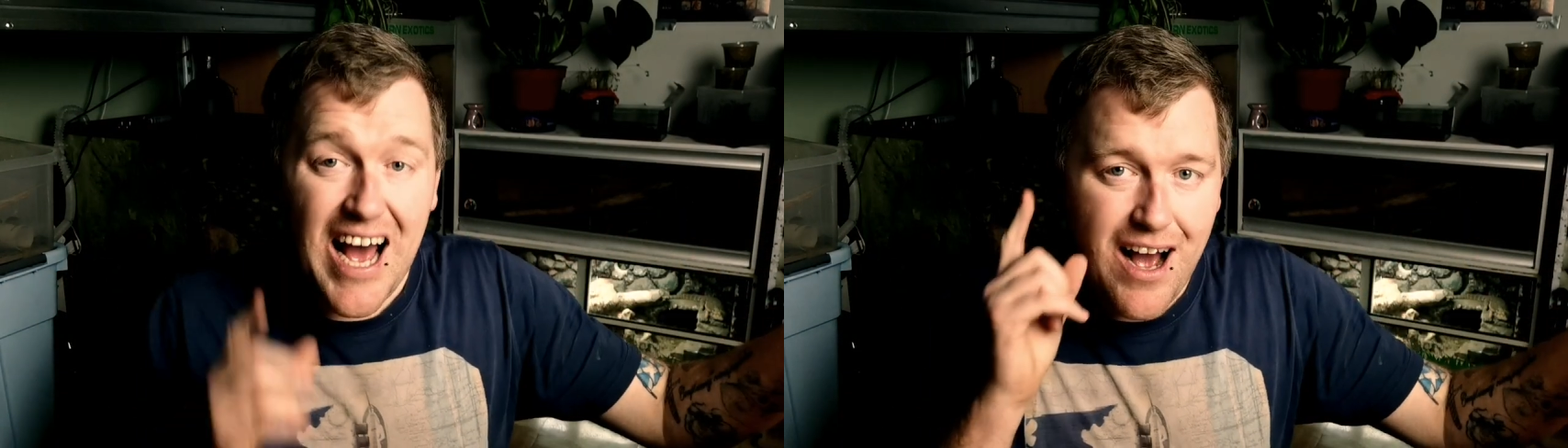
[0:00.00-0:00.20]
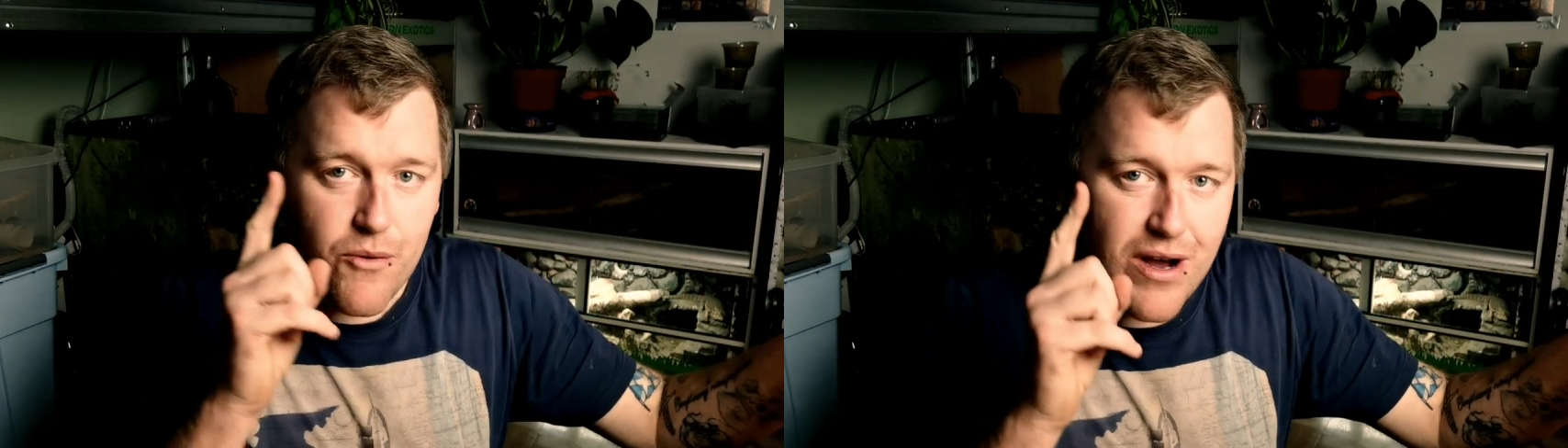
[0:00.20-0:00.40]

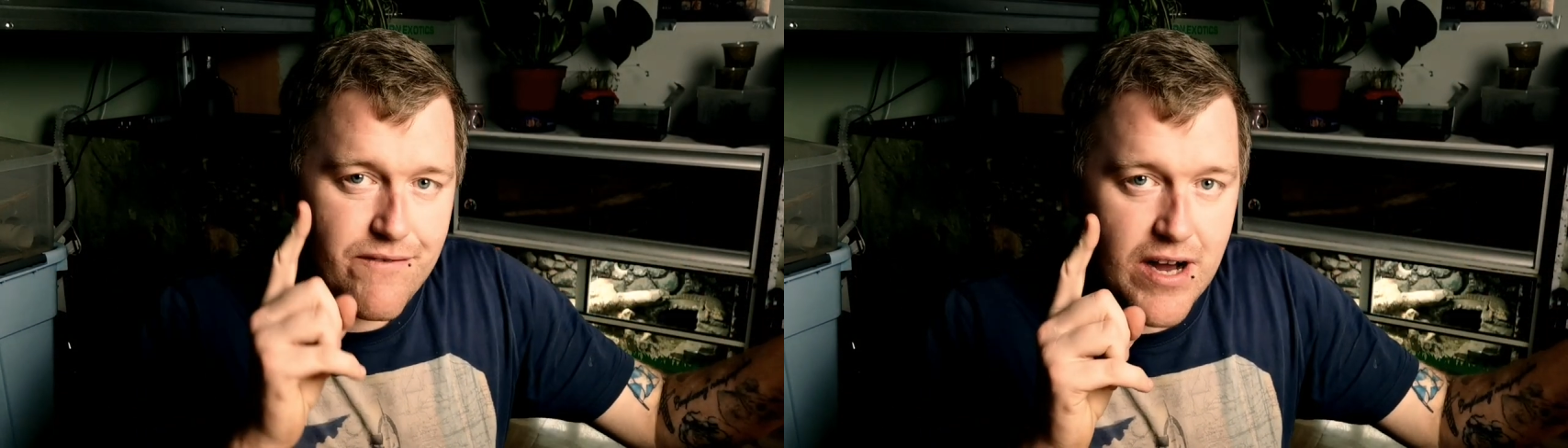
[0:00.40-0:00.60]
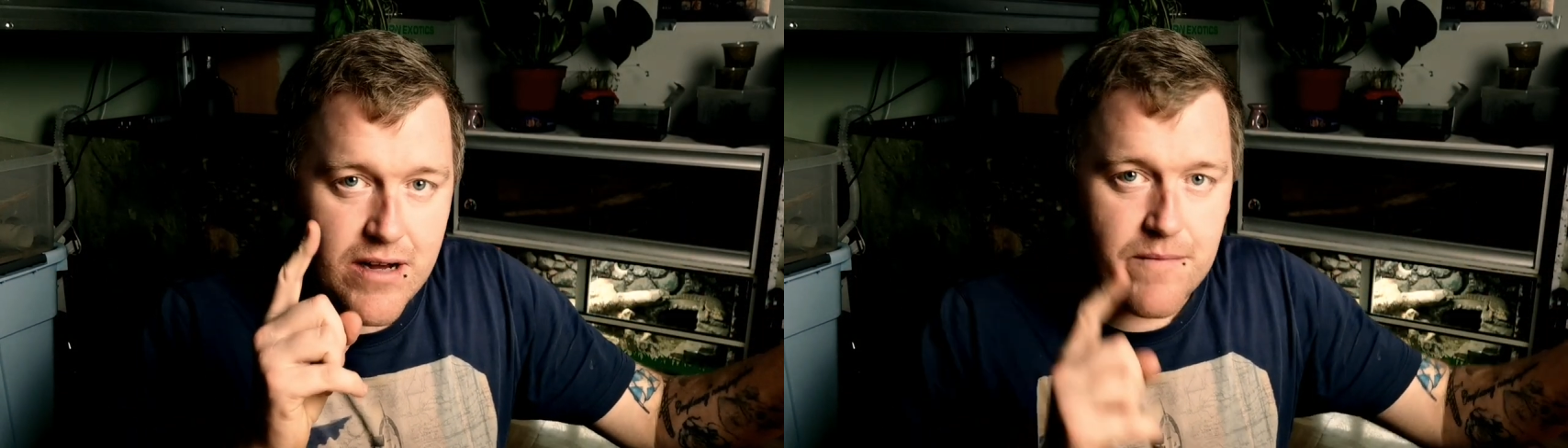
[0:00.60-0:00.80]

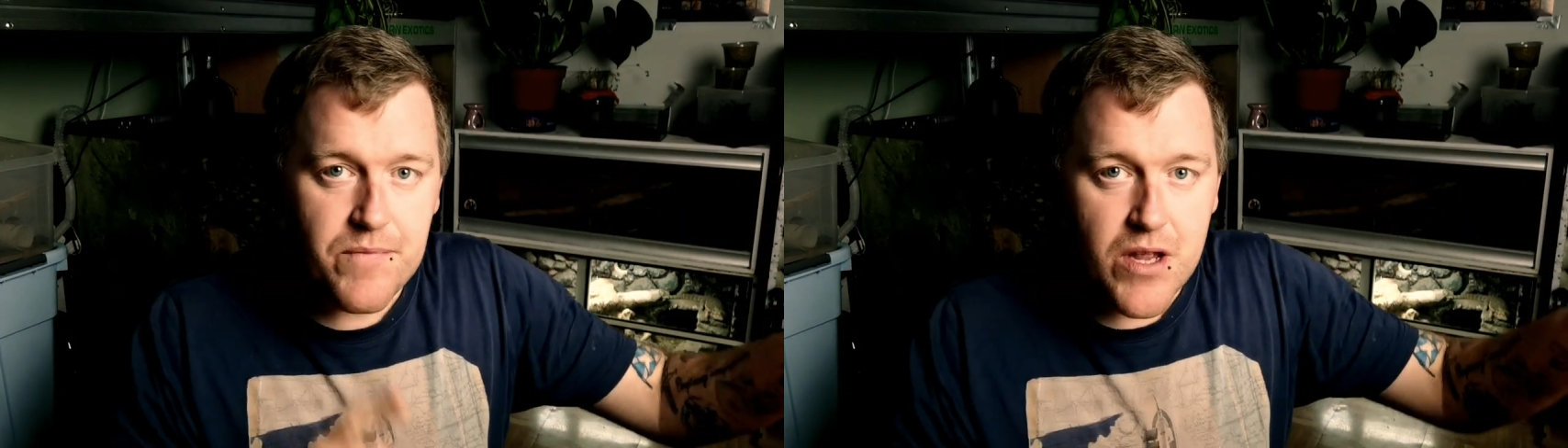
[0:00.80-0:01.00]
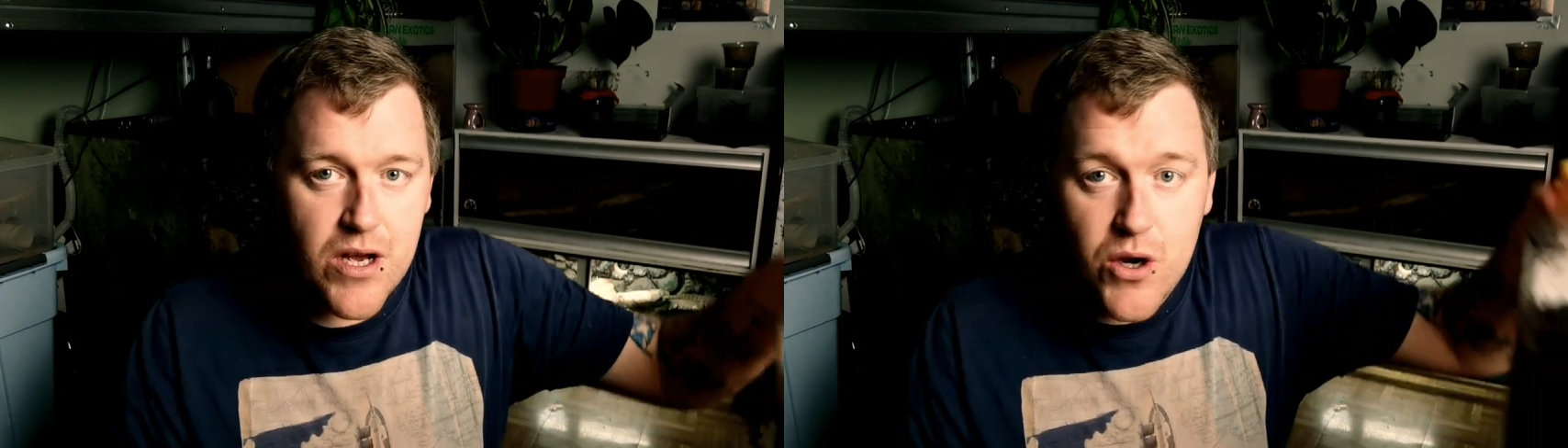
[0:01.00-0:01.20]
However,
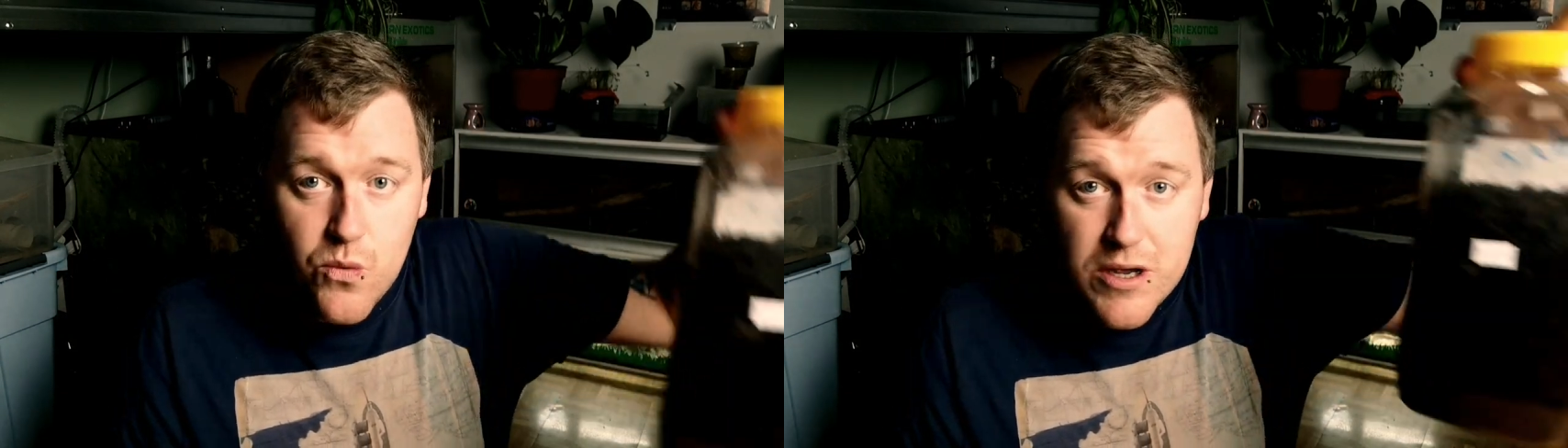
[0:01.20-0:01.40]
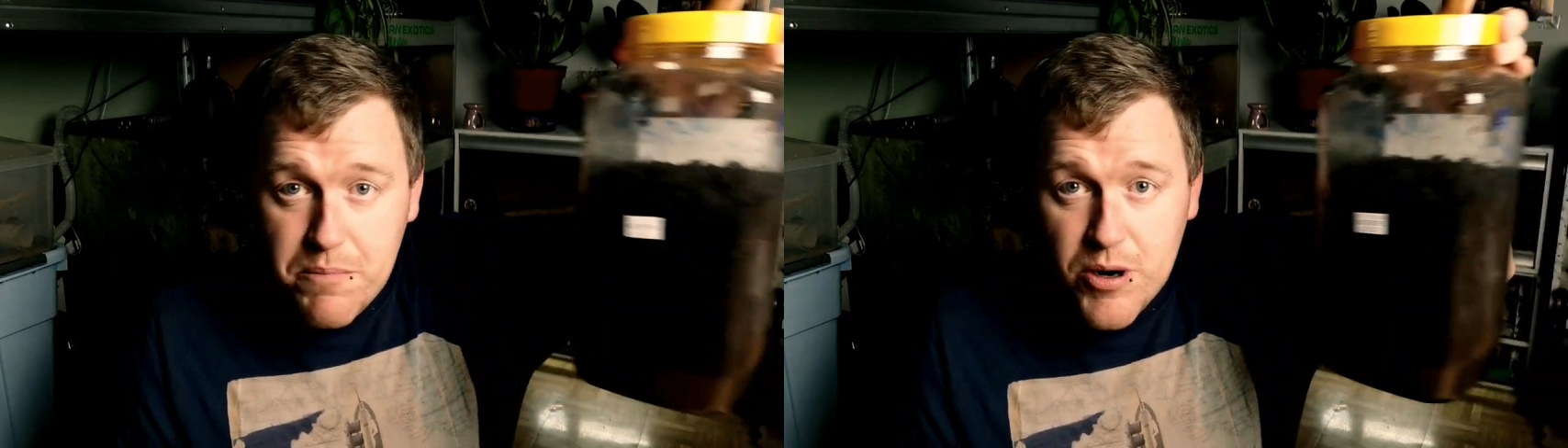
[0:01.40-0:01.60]

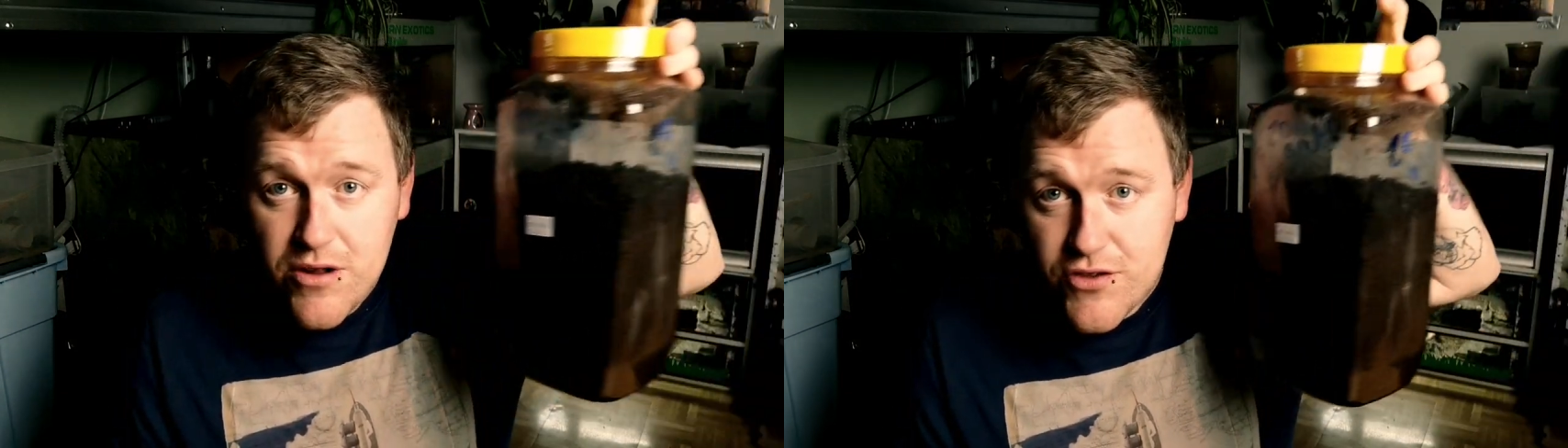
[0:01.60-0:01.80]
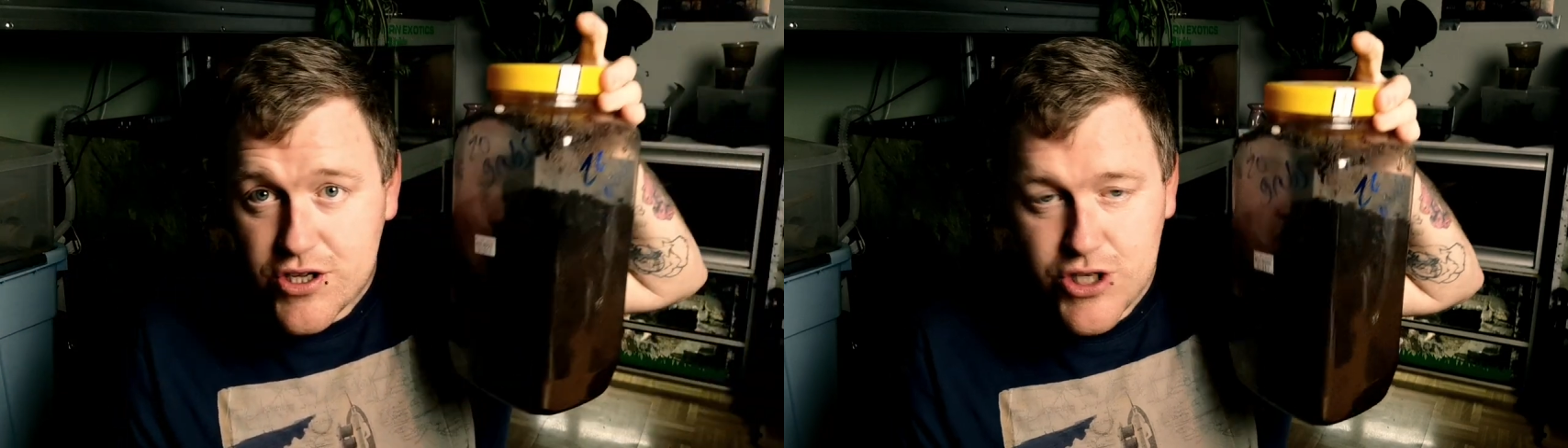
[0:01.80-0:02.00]
we
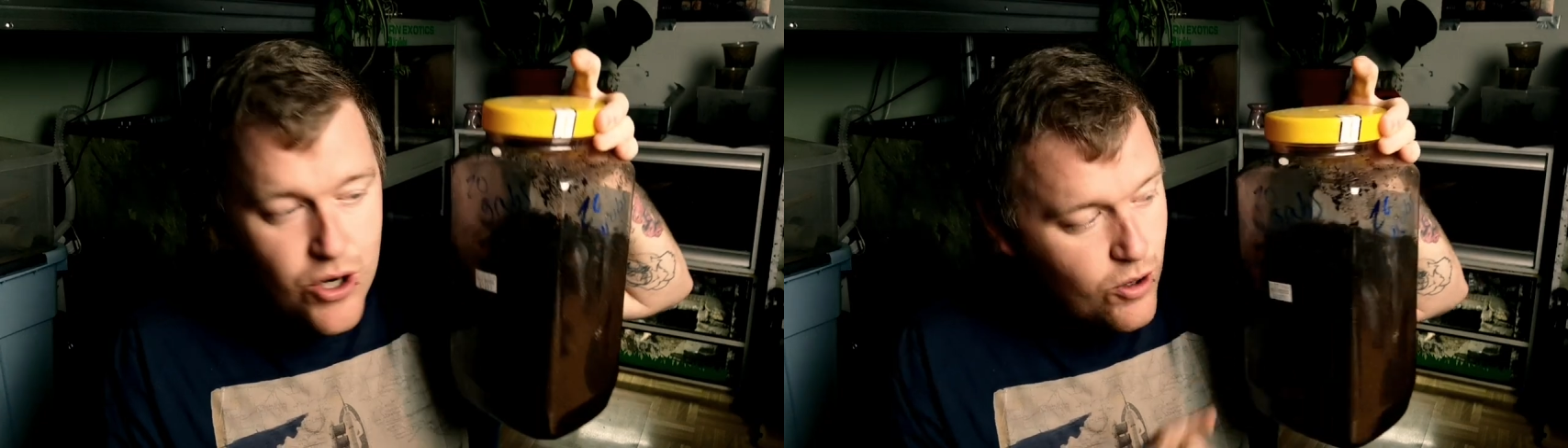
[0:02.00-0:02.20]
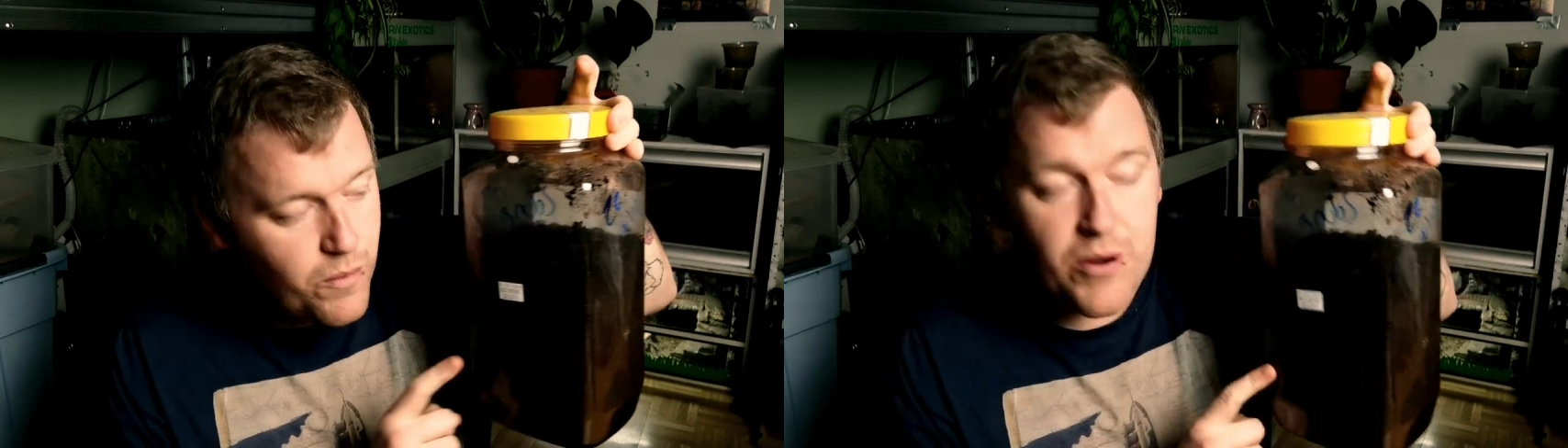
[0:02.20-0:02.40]
put the
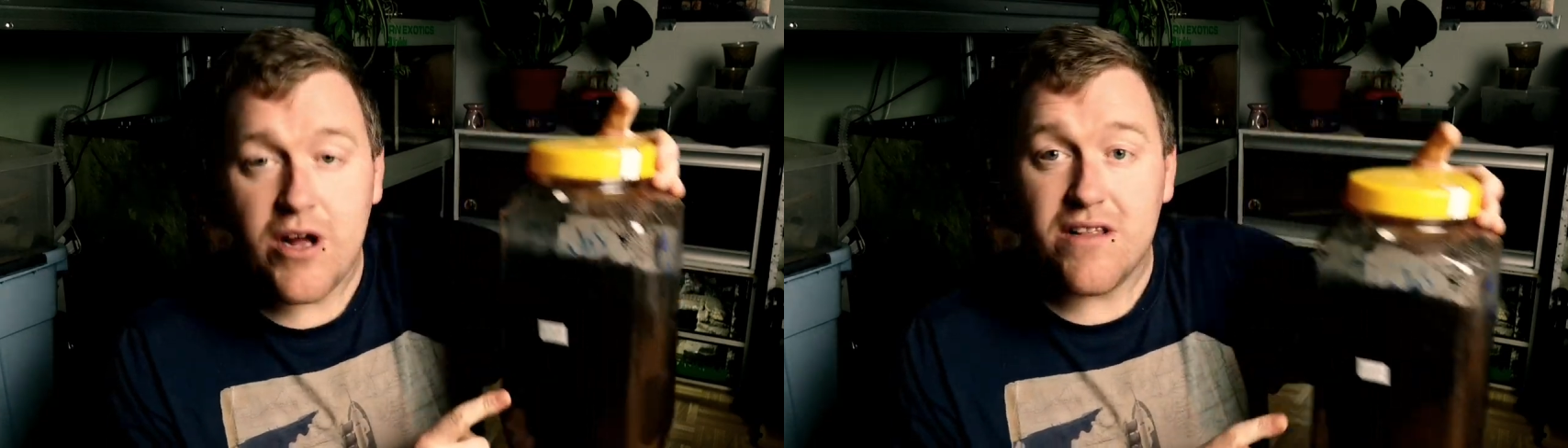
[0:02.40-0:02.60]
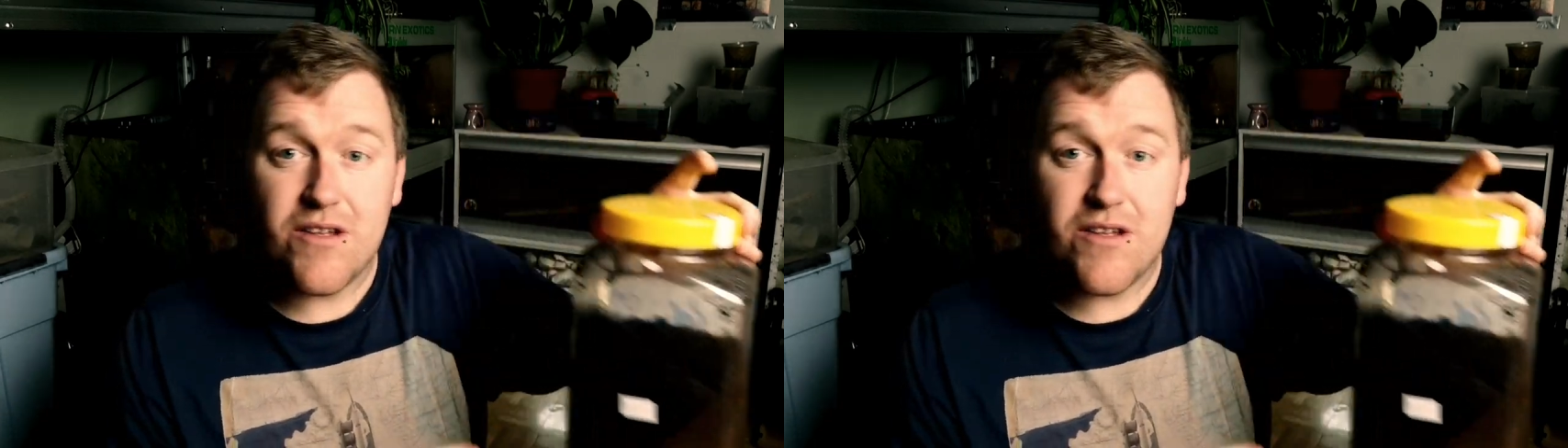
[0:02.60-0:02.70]
tub